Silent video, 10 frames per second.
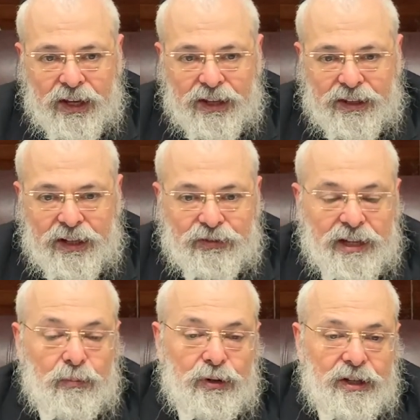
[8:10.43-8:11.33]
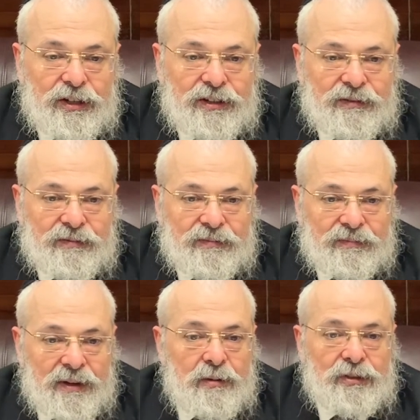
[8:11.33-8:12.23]
than if somebody
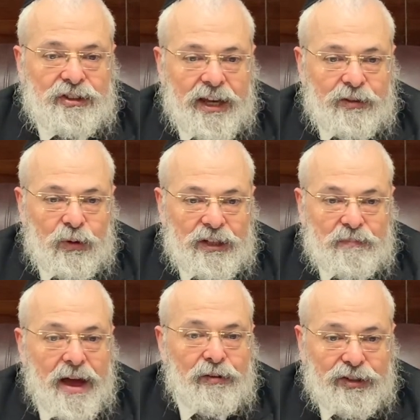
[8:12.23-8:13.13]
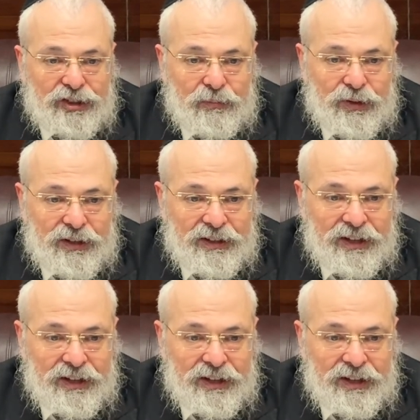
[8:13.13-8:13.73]
made a mistake when he married somebody.